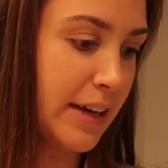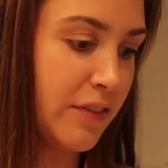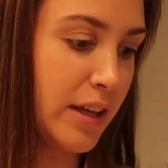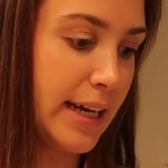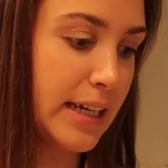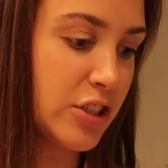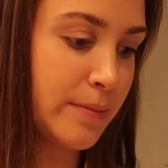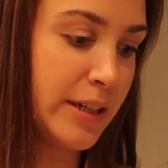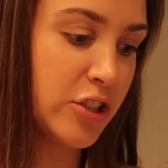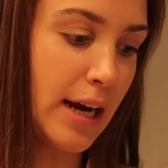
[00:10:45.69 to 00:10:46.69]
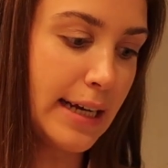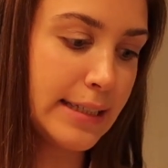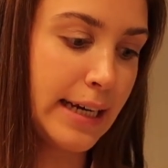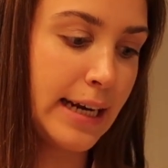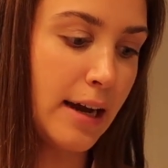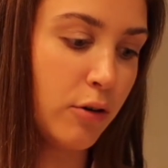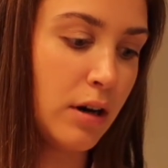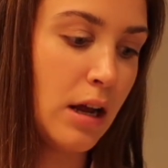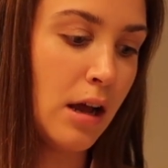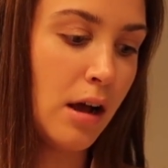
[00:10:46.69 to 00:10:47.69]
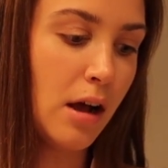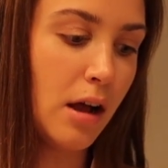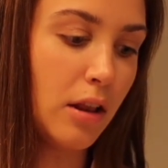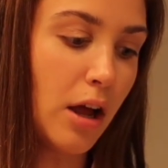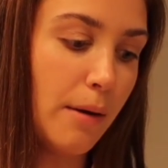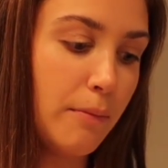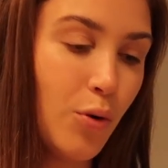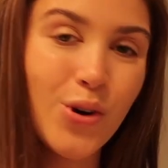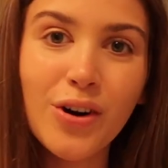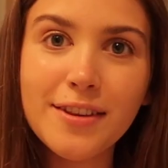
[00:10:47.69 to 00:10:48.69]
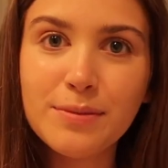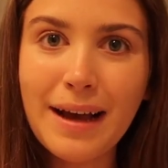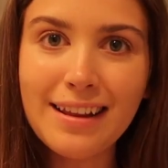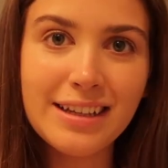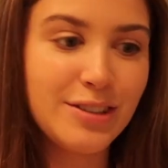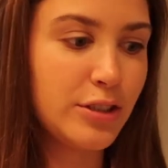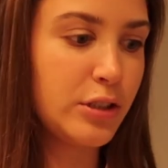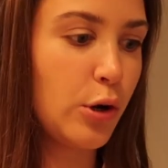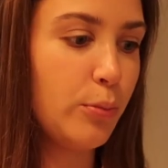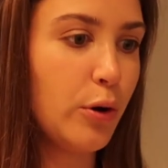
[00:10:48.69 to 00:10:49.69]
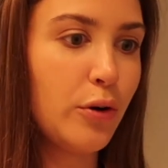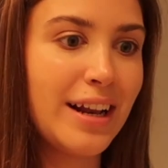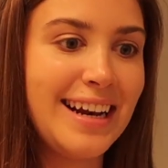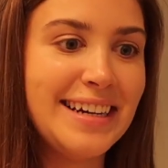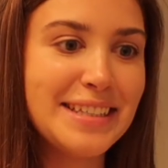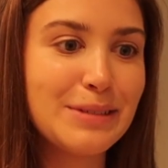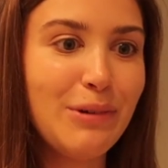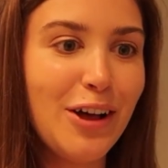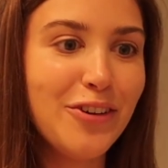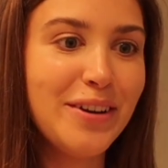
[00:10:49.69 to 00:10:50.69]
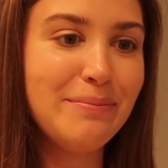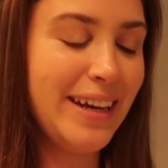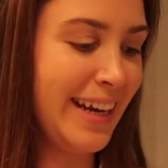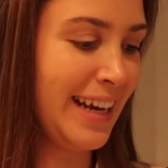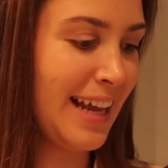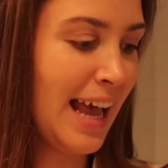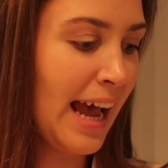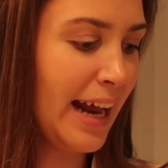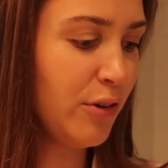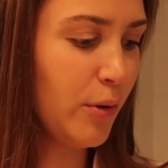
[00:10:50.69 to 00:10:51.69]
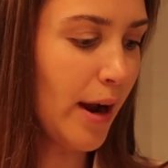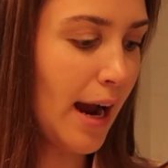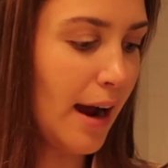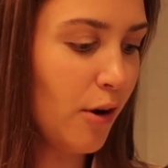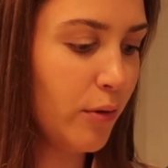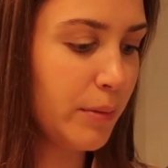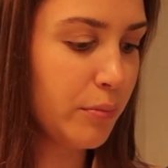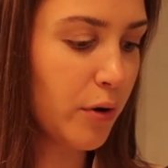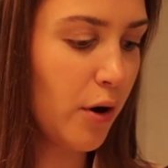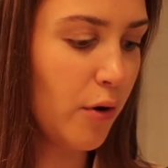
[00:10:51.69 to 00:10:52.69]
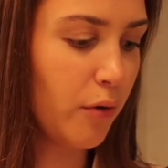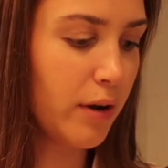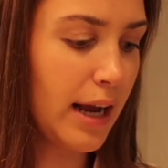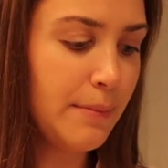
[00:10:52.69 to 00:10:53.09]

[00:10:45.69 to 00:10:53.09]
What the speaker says: I feel like it just makes your eye stand out a lot more. This palette is so broken, it's bothering me. I don't know how it broke.